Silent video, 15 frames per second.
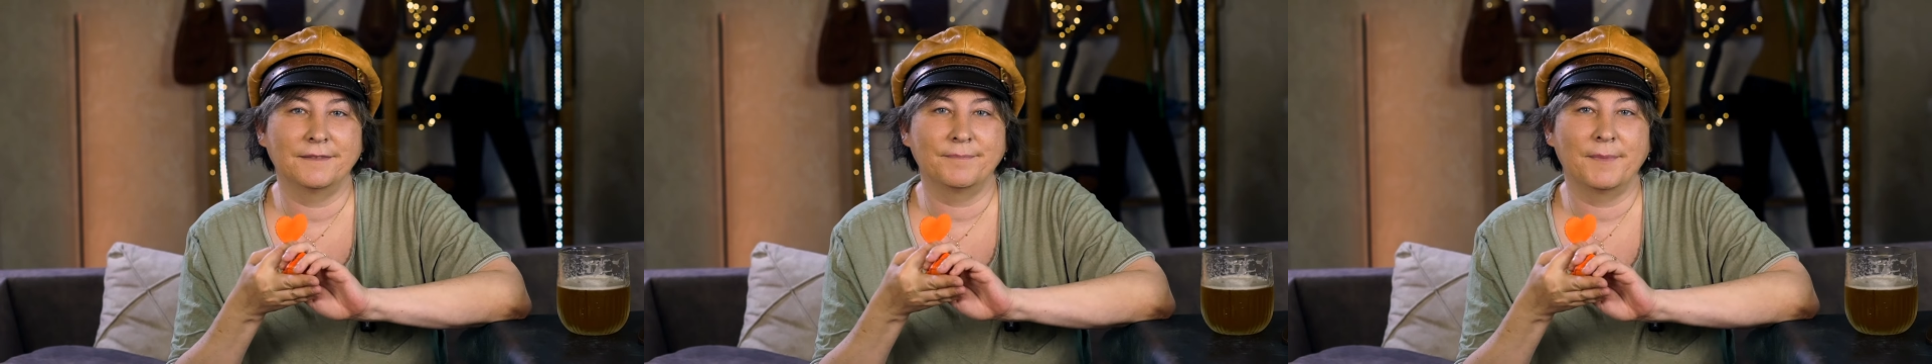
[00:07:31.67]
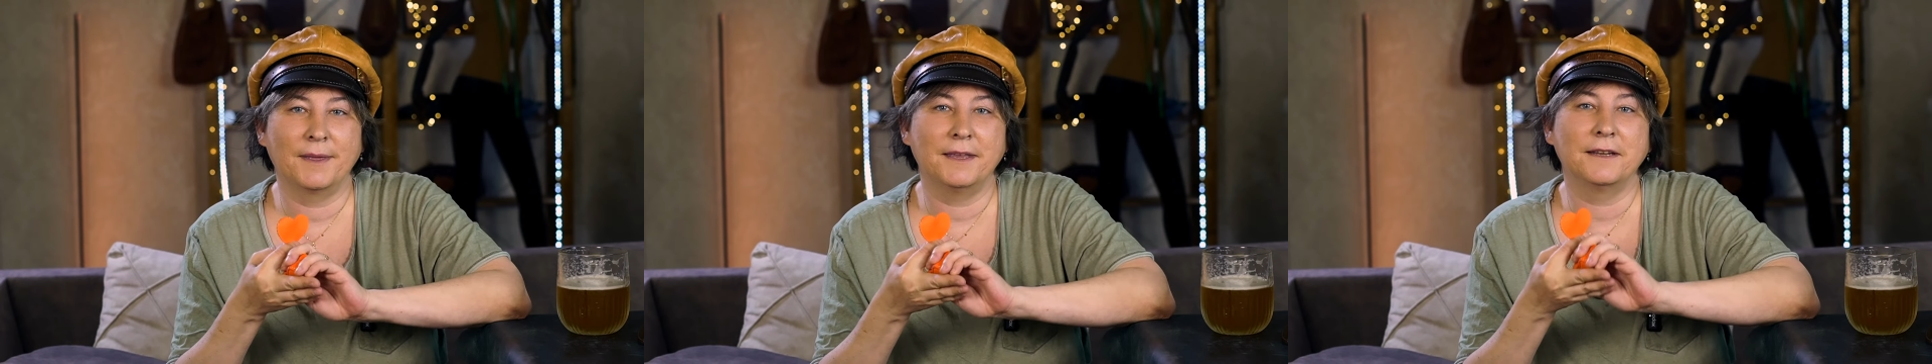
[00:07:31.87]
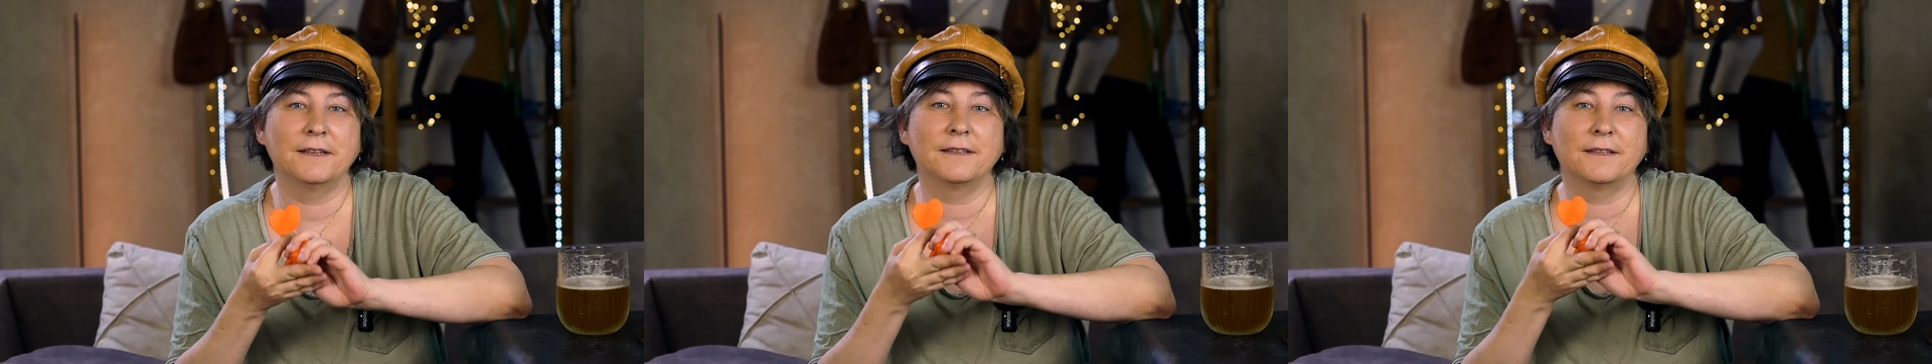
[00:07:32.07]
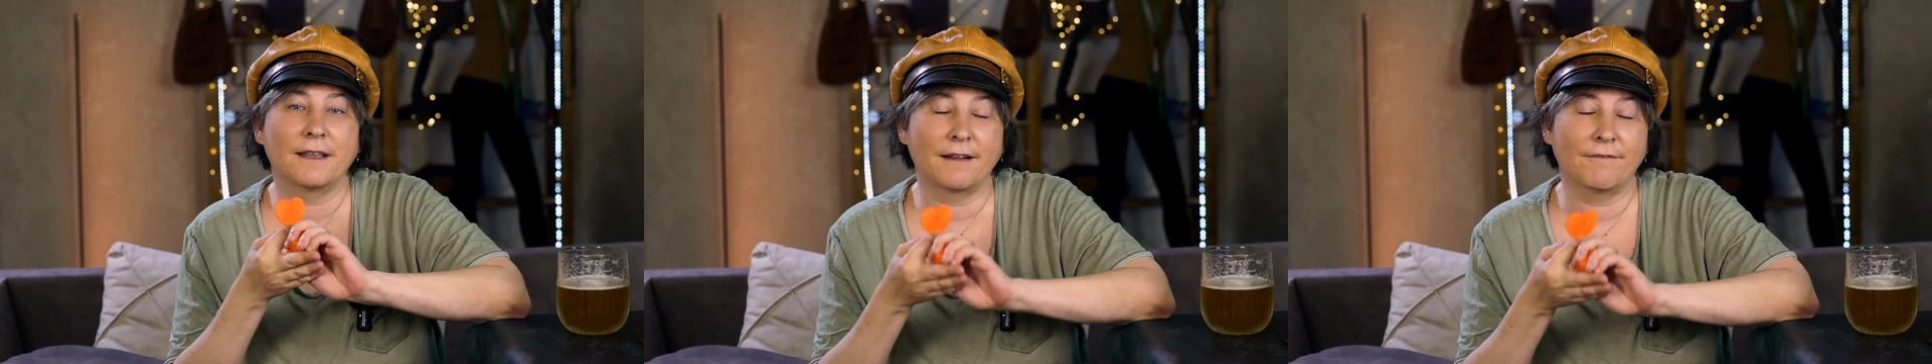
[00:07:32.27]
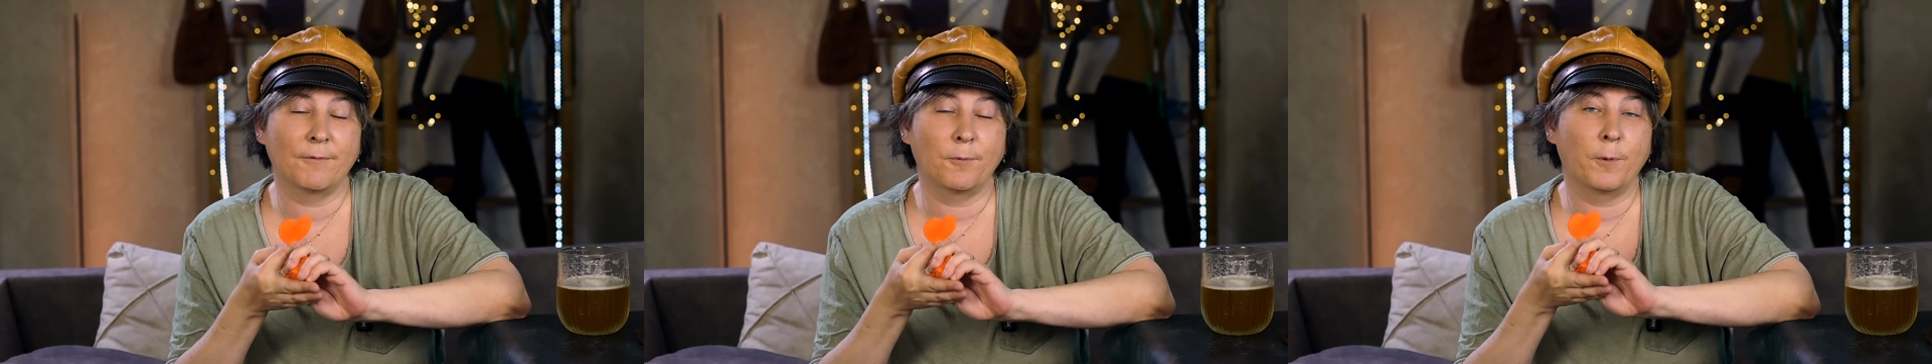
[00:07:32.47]
made
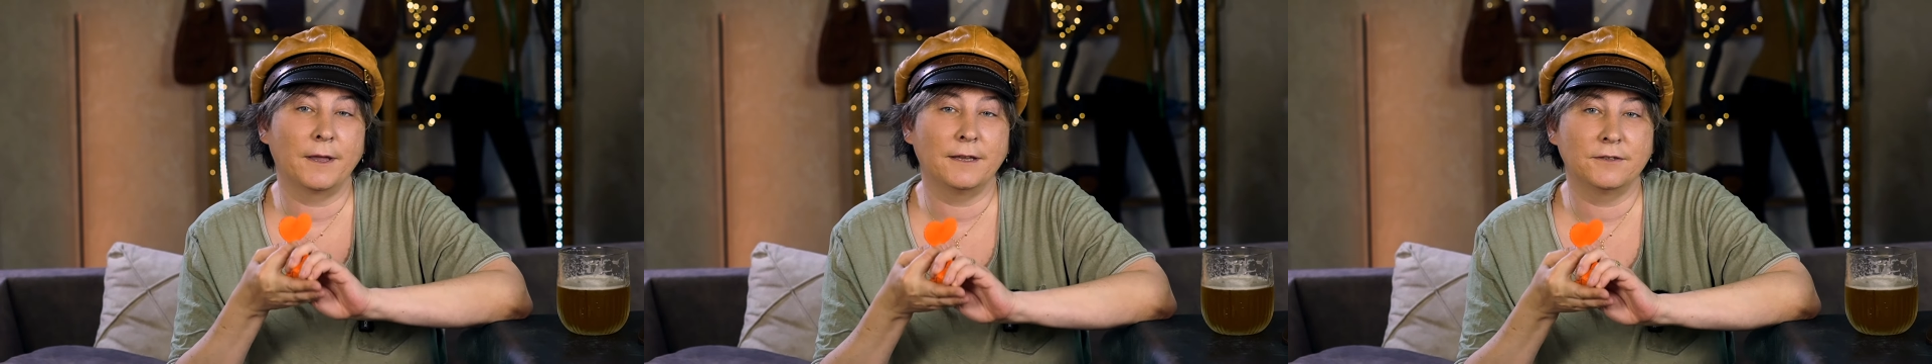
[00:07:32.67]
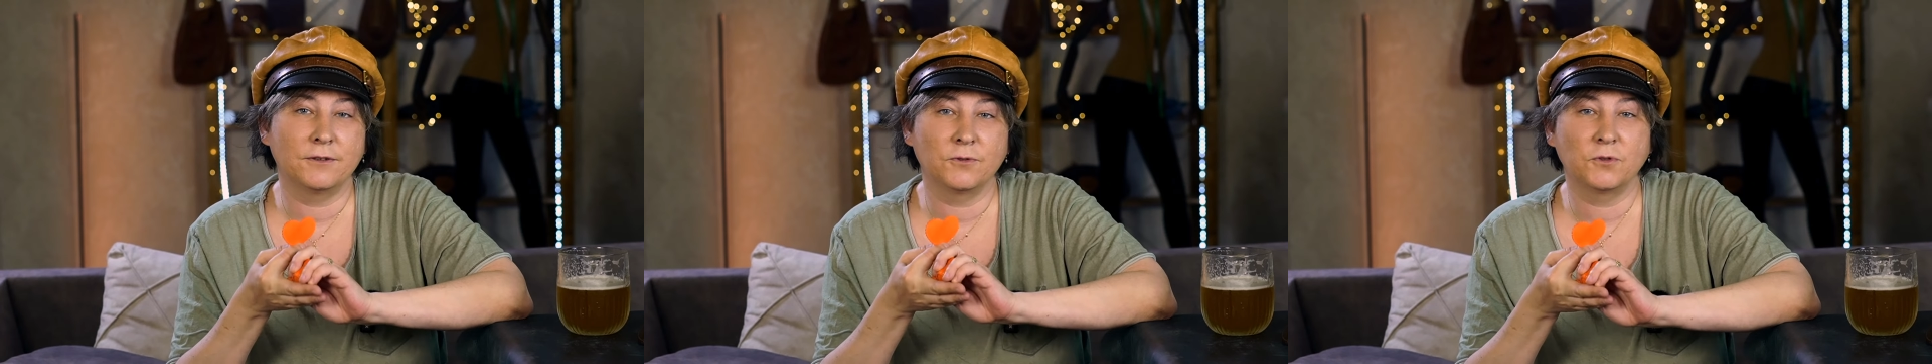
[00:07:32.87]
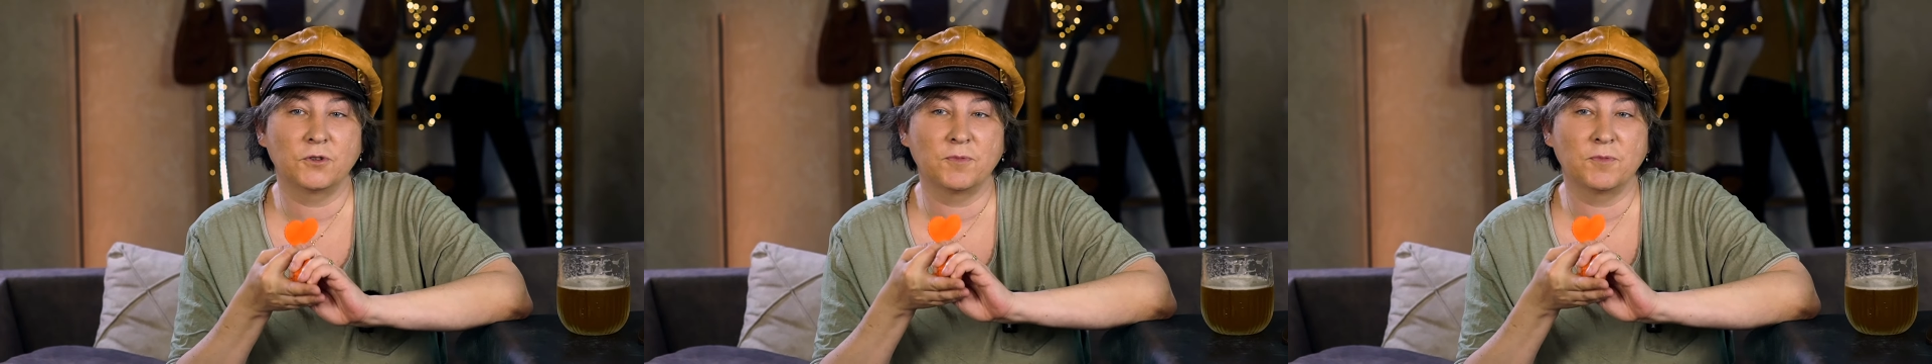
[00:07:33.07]
it way too